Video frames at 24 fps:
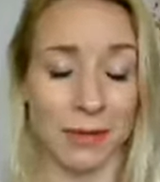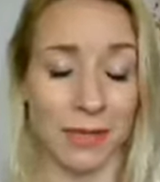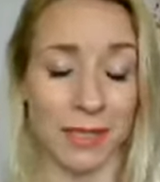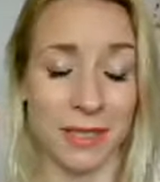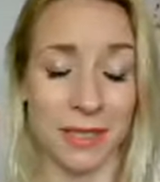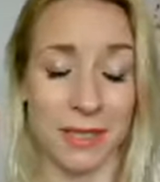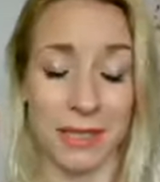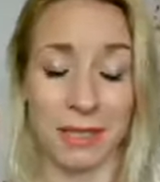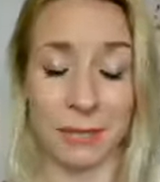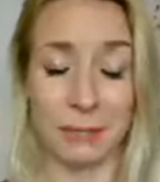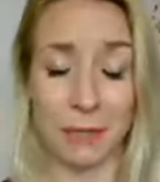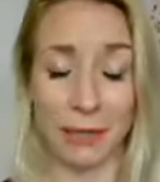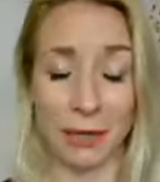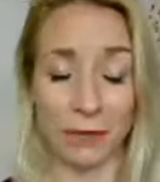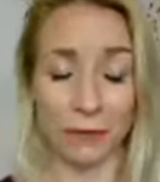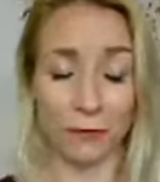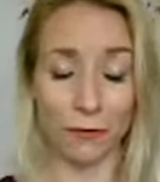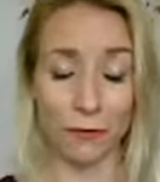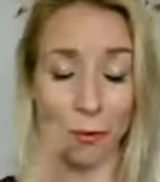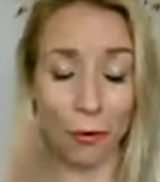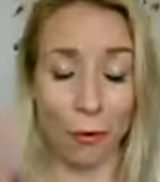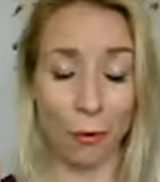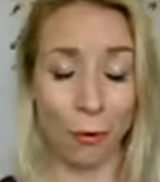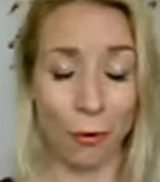This is big
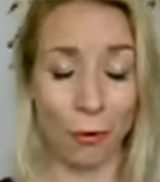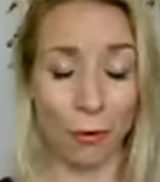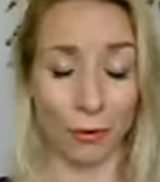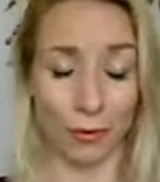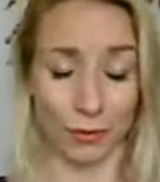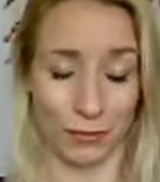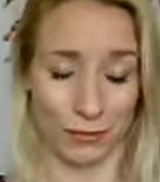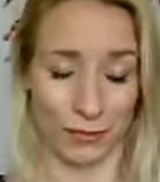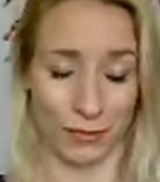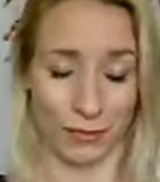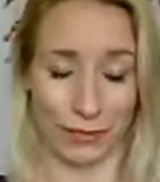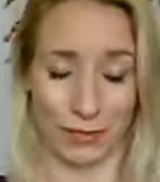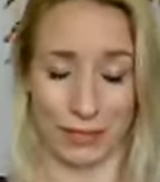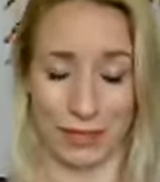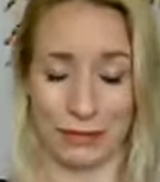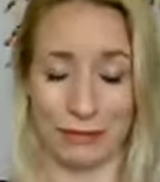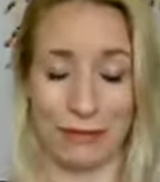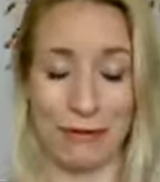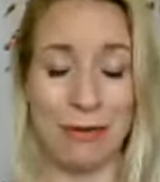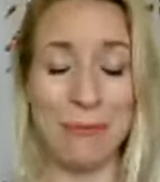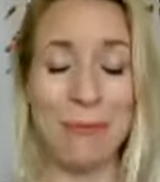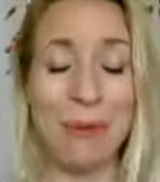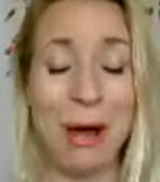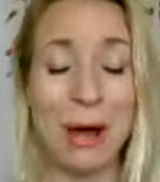for all of us,
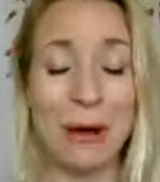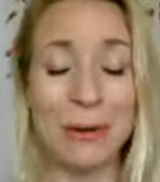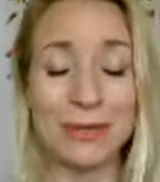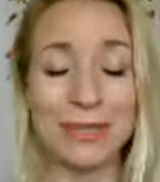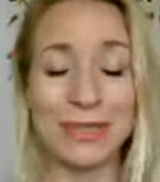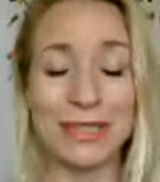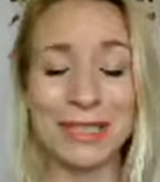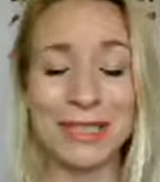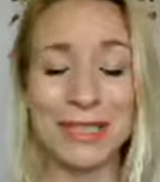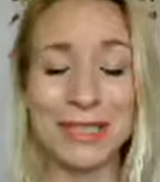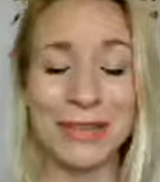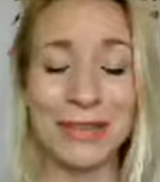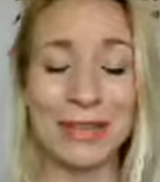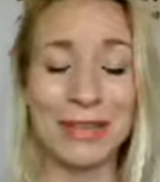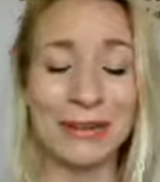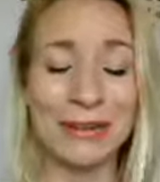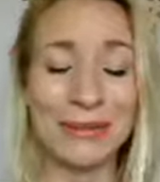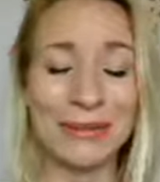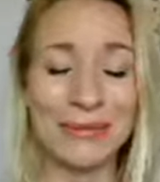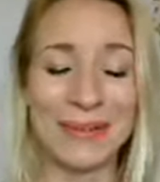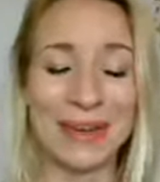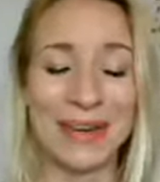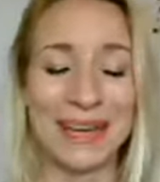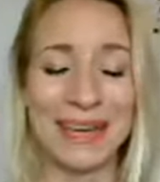for most
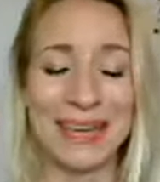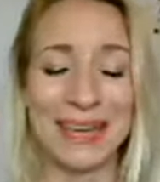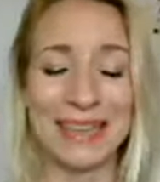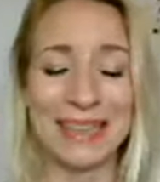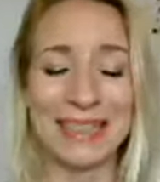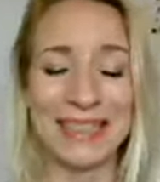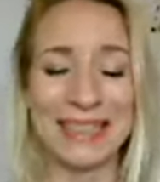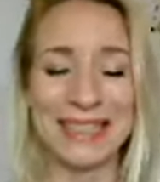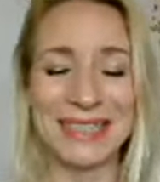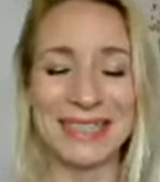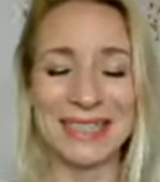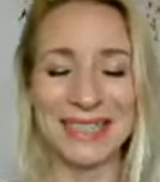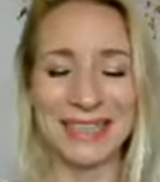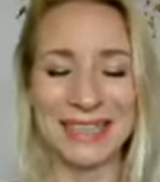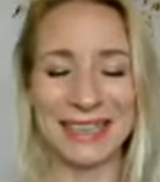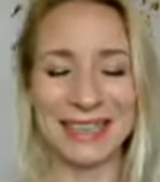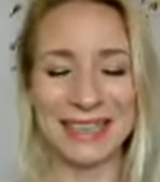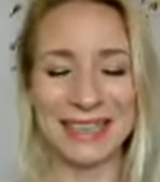humans.